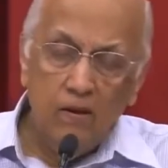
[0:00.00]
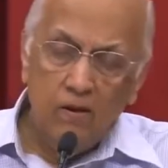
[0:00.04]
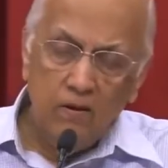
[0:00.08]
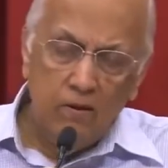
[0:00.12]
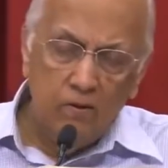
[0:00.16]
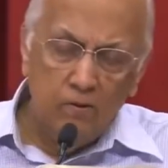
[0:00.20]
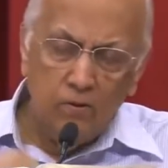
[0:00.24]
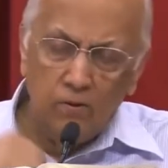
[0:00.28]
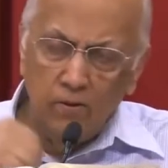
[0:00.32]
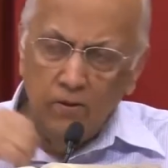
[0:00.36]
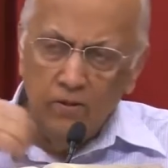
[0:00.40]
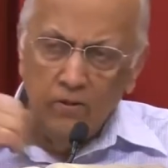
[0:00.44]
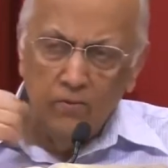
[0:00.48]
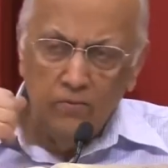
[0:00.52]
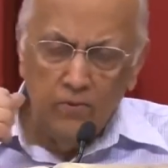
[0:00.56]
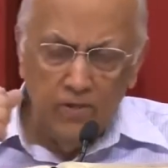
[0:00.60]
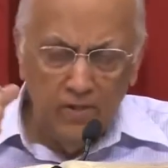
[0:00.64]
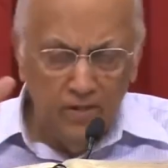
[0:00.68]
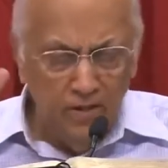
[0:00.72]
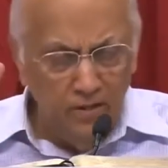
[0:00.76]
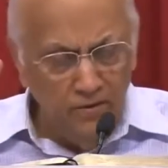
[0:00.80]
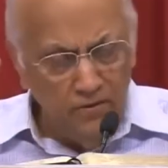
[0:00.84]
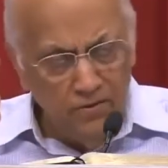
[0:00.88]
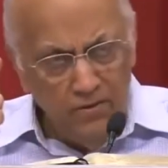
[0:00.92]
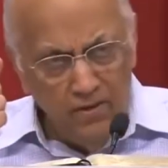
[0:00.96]
Who in the world
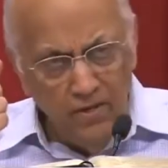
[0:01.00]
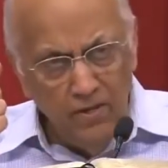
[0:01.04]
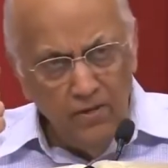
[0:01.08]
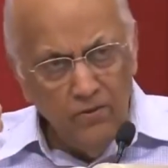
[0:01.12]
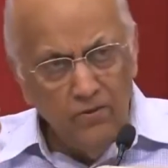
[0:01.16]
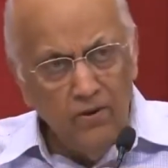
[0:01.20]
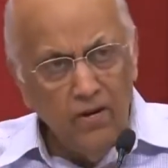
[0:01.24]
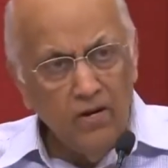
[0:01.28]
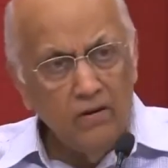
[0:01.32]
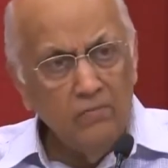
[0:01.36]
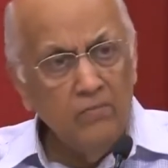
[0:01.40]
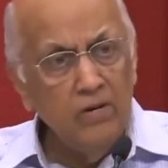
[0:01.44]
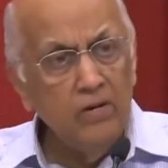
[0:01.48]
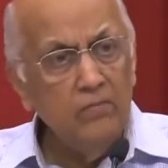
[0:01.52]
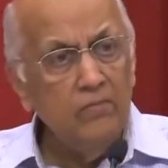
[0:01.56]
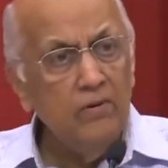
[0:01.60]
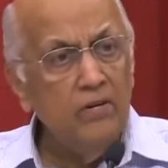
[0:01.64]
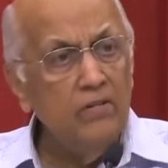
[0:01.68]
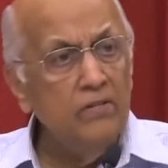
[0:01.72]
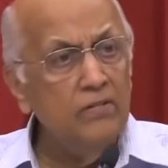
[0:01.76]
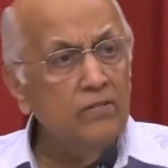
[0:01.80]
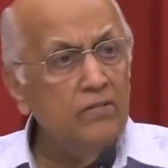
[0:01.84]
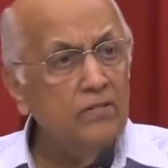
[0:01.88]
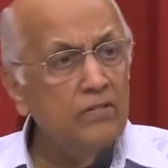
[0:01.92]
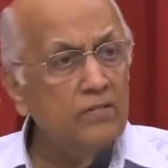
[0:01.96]
do you think you are, my
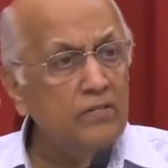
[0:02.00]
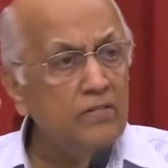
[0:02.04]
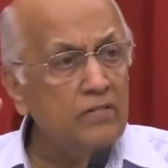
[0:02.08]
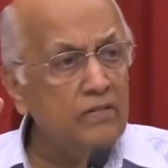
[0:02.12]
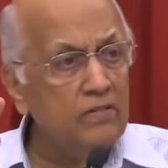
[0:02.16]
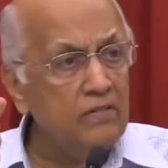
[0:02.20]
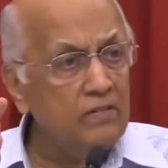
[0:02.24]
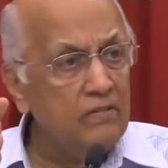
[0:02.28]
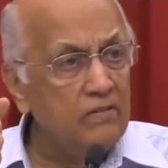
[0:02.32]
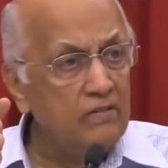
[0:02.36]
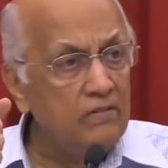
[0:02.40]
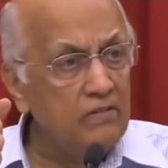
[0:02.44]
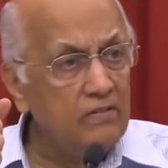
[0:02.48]
brother, sister?